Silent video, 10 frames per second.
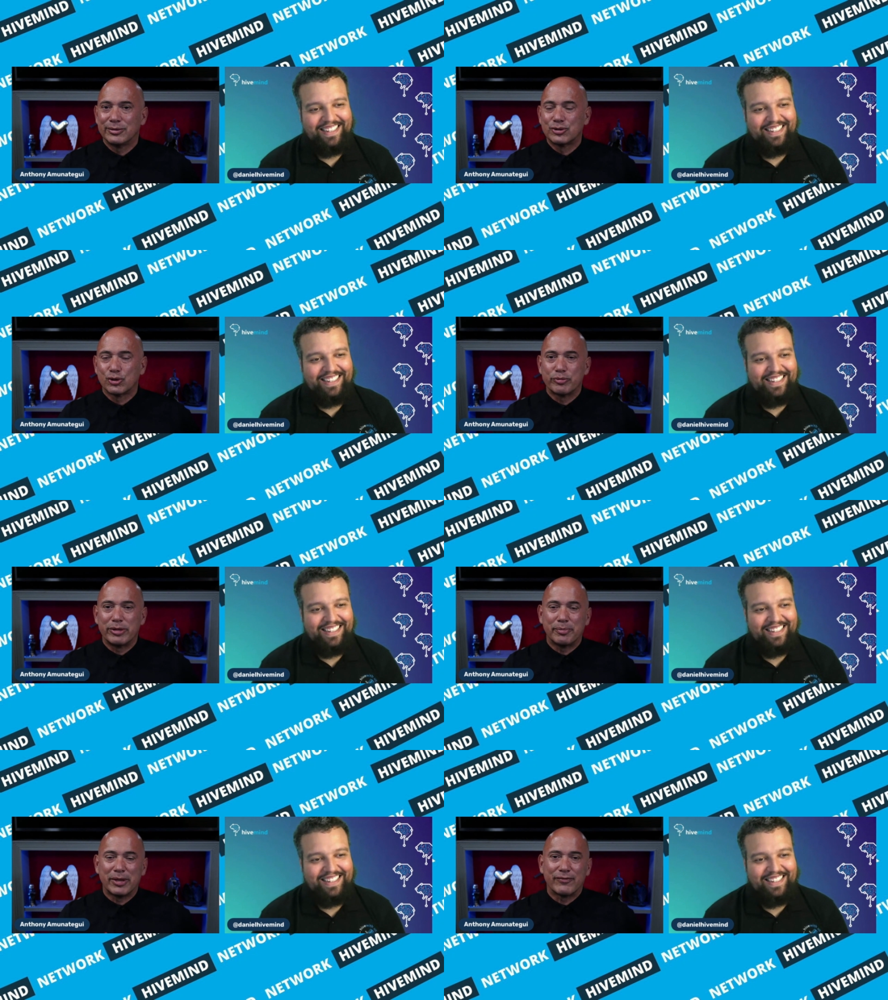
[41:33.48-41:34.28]
Speaker 1: know social
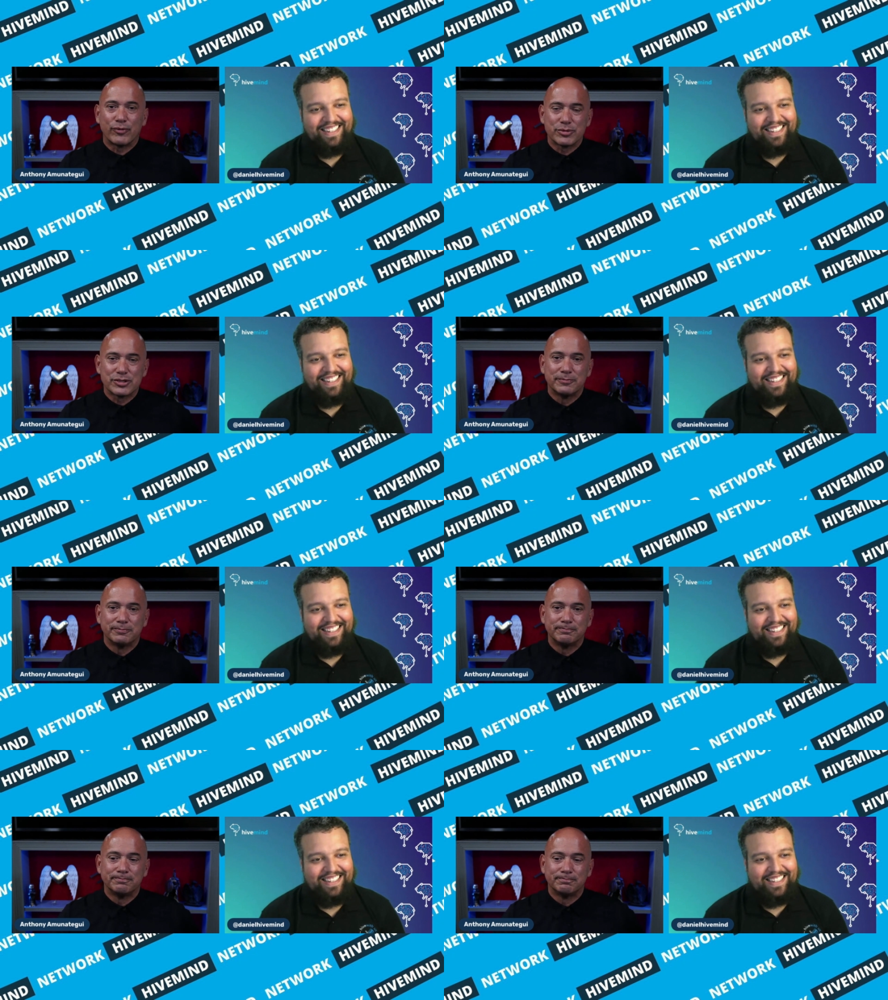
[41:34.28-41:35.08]
media platforms.
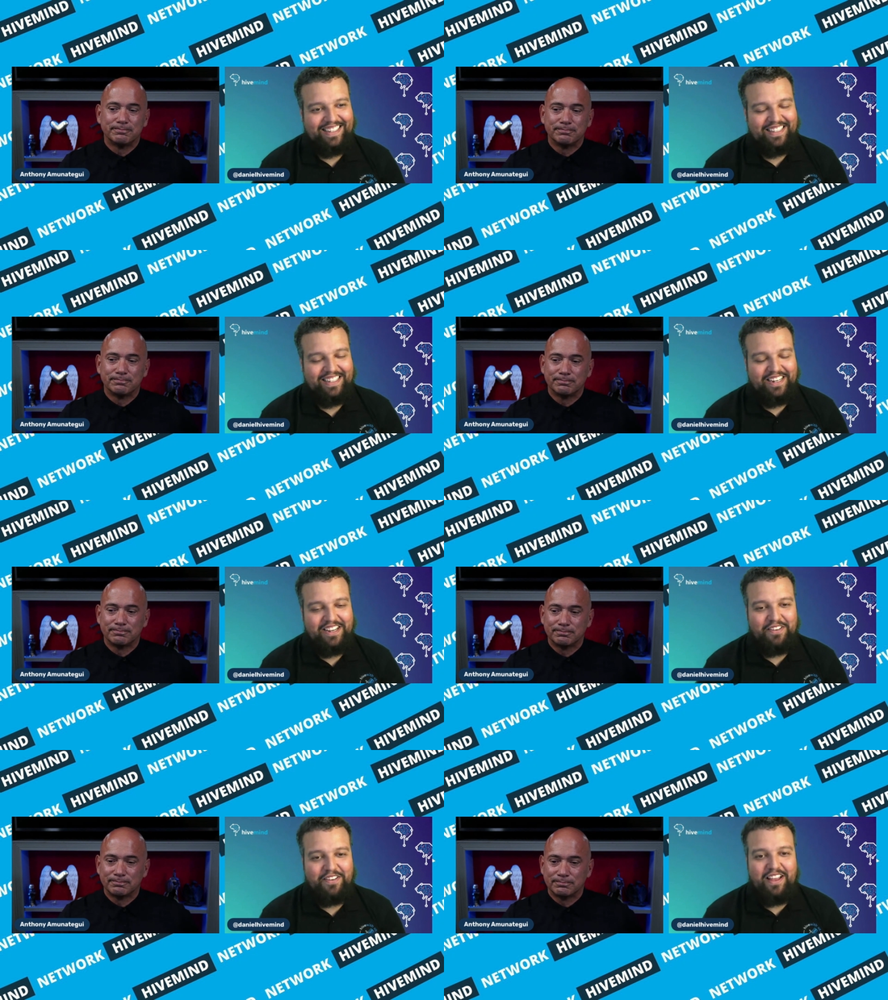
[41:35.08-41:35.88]
Speaker 2: There
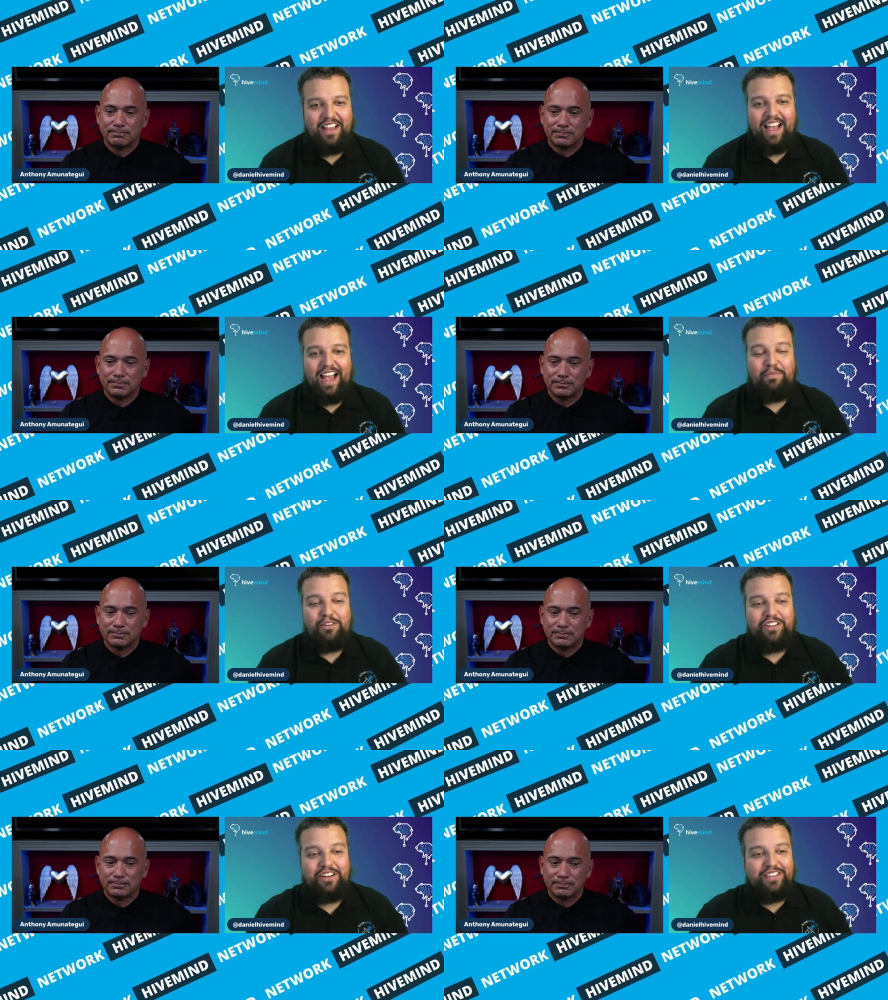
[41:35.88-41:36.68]
you go. I
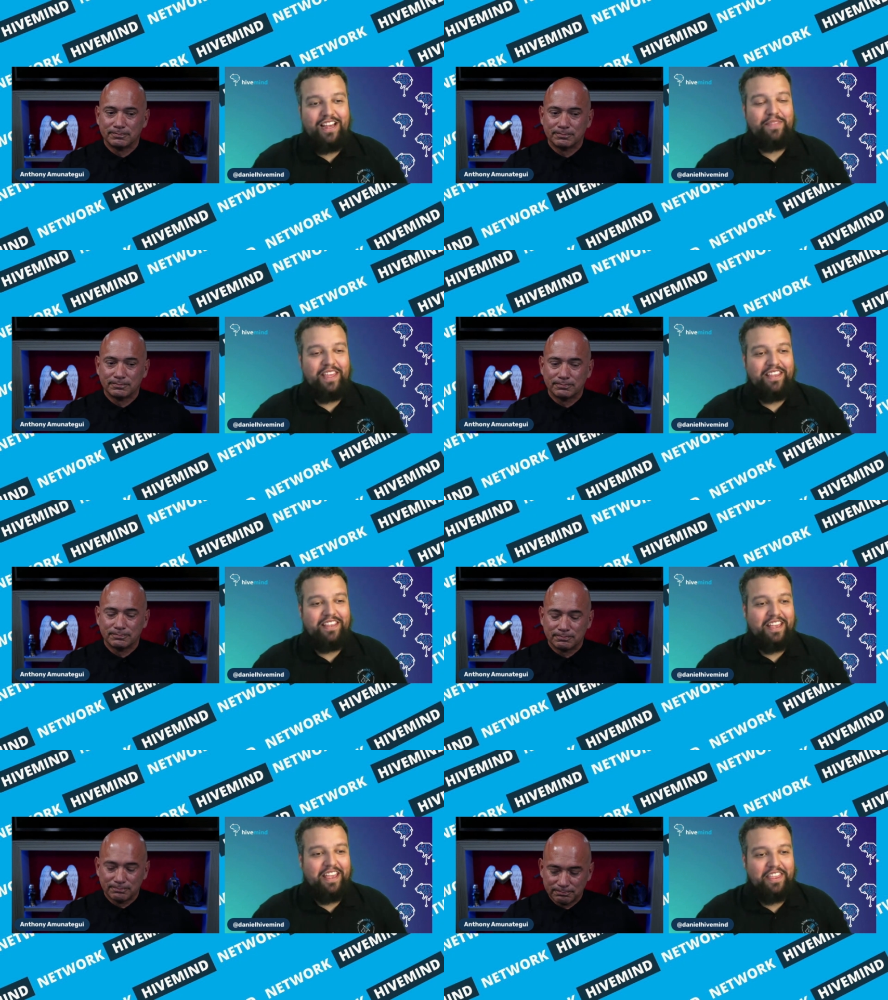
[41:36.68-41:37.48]
appreciate your time.
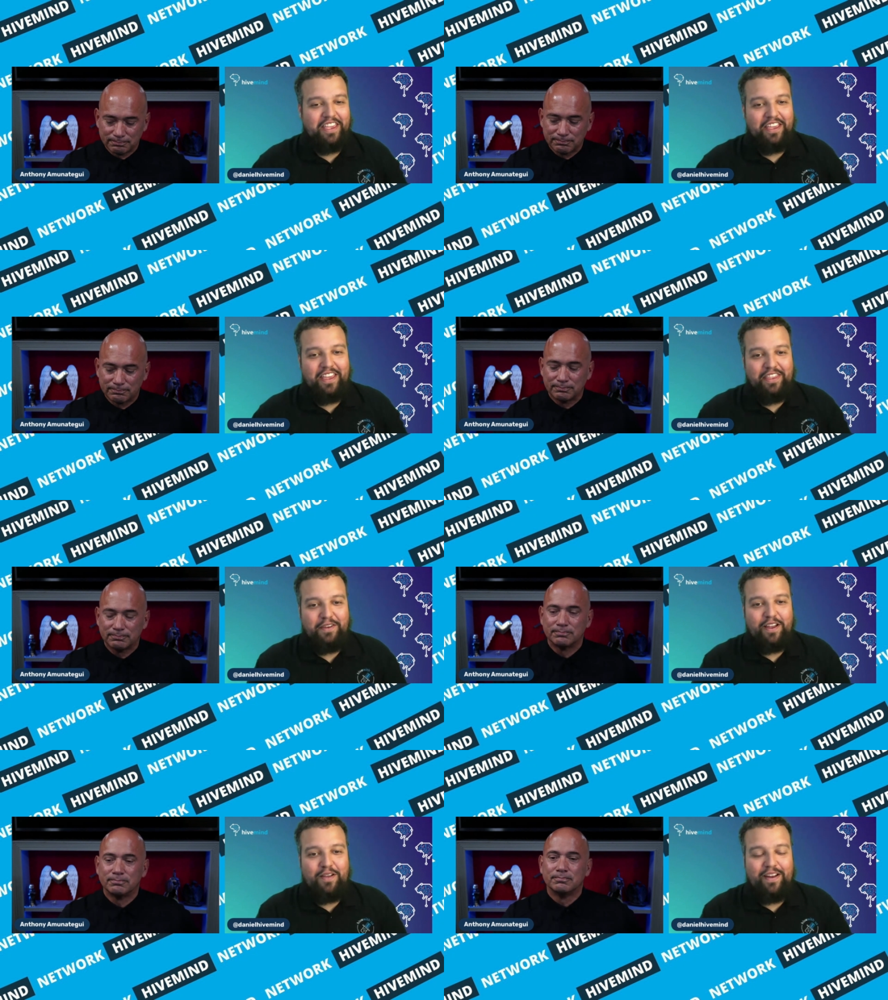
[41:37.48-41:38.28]
Thank you, Anthony,
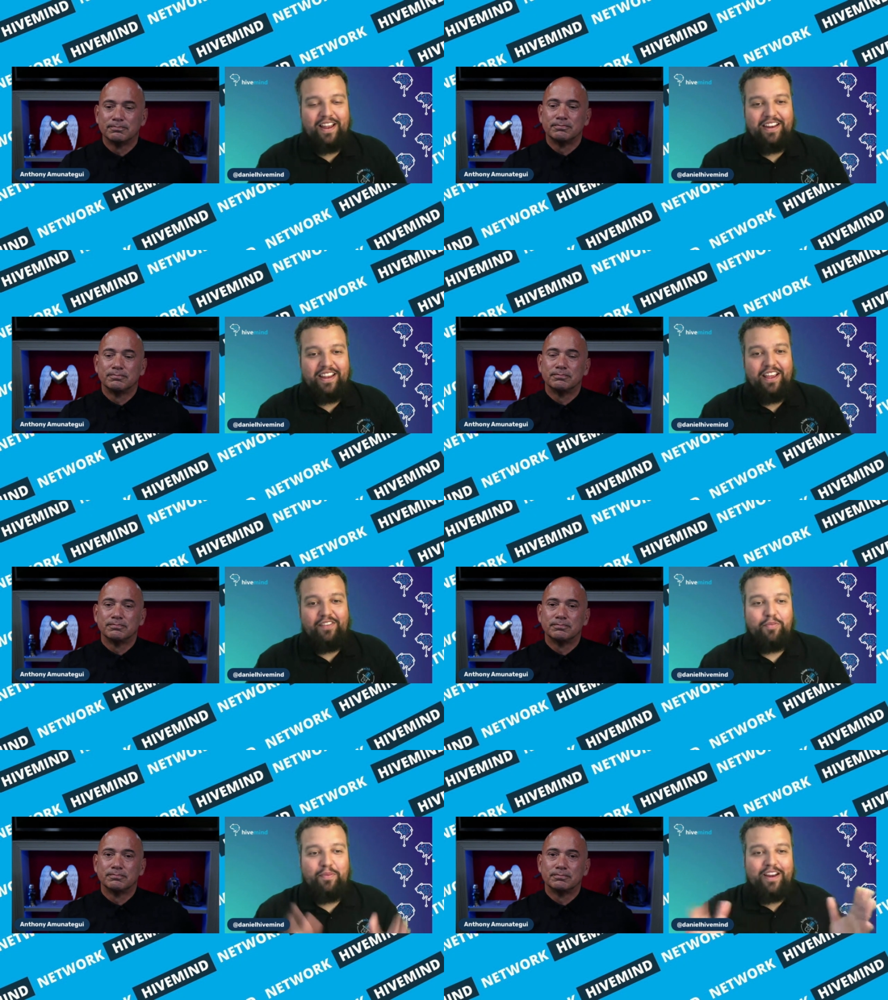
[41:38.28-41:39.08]
Anthony, for coming on.
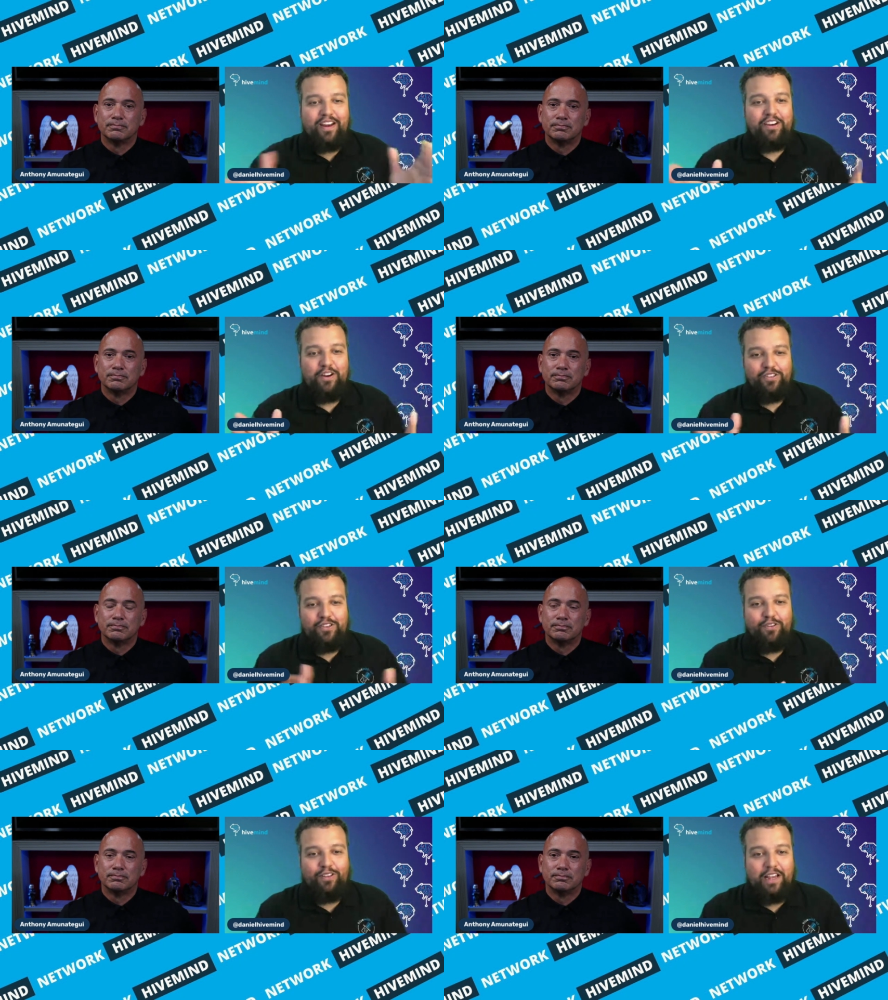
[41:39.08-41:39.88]
For everybody here, you know
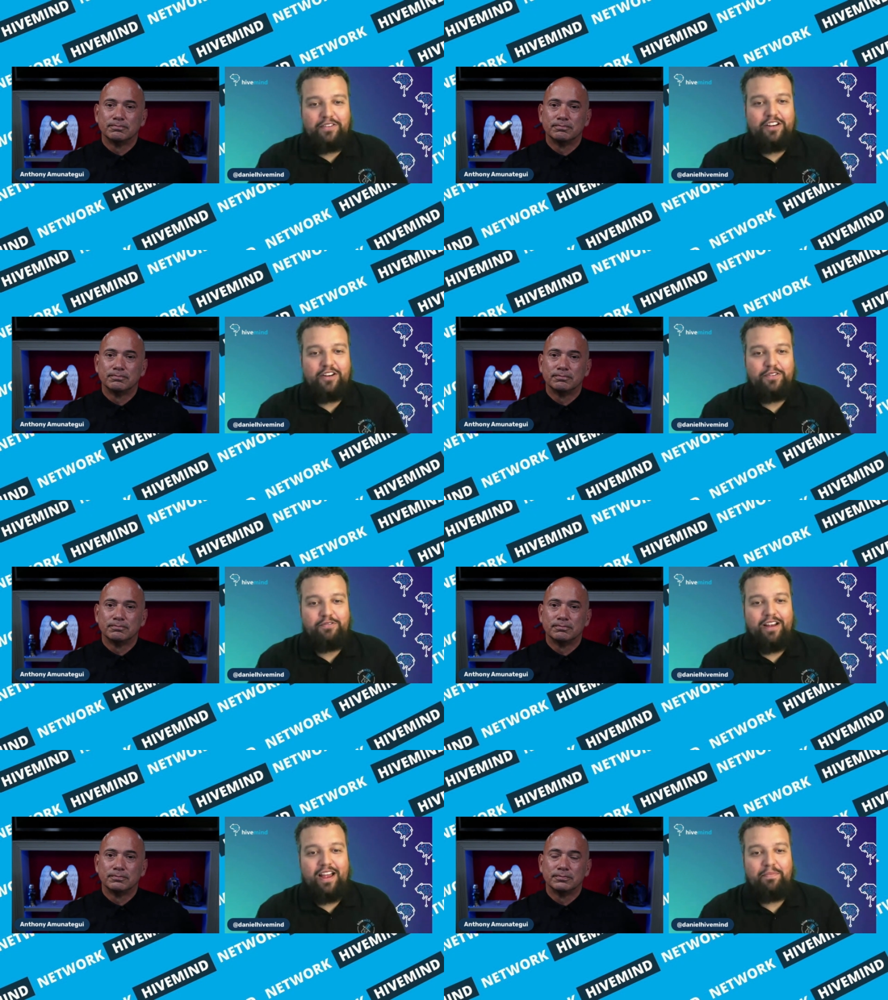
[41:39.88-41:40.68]
what to do. Go like, share,
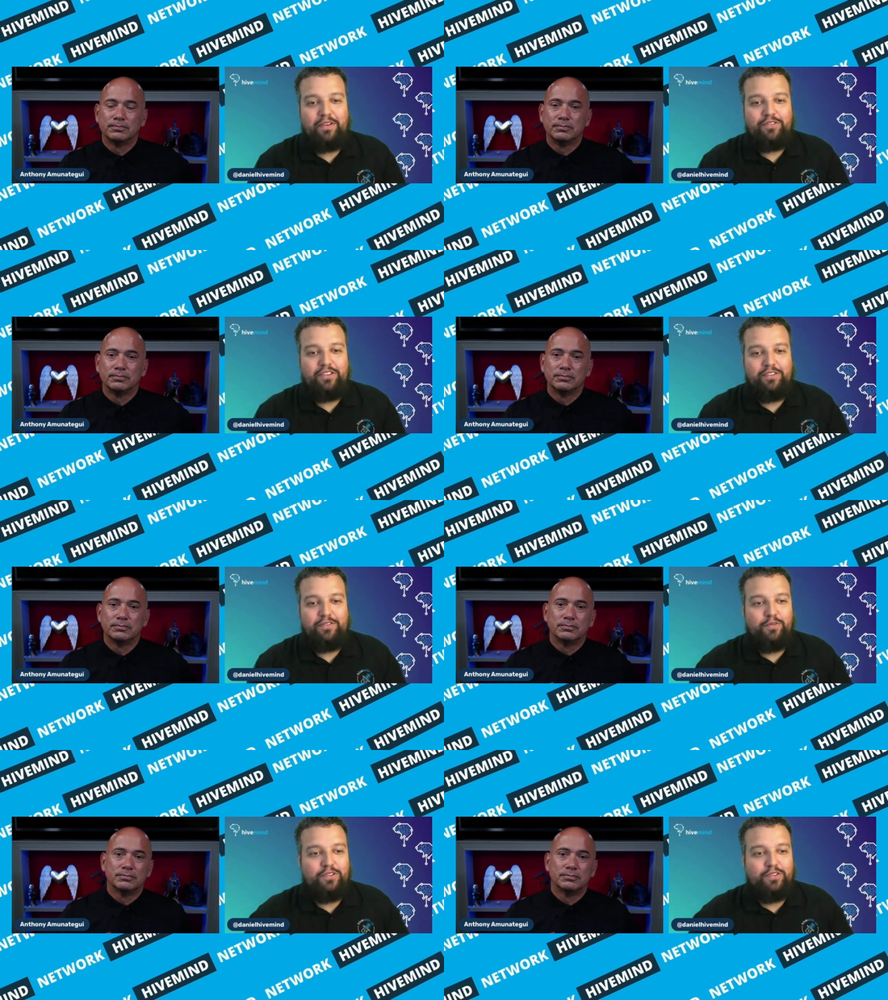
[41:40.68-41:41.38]
subscribe. You know what to do.